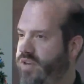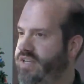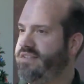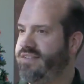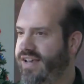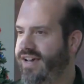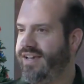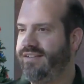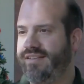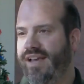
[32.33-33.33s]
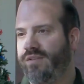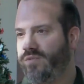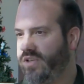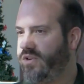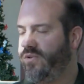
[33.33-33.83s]
were inside, not
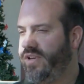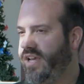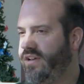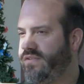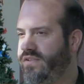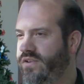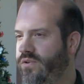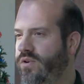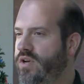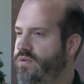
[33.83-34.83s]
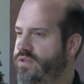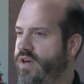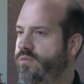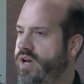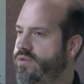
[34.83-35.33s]
really going out, and so we
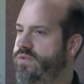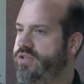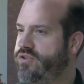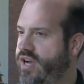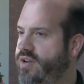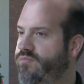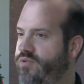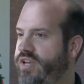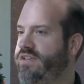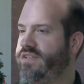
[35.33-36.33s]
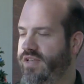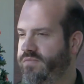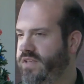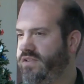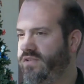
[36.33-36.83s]
thought, why don't we try and bring
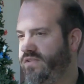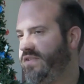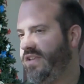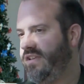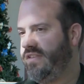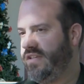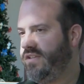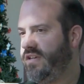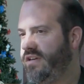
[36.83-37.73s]
something to the city this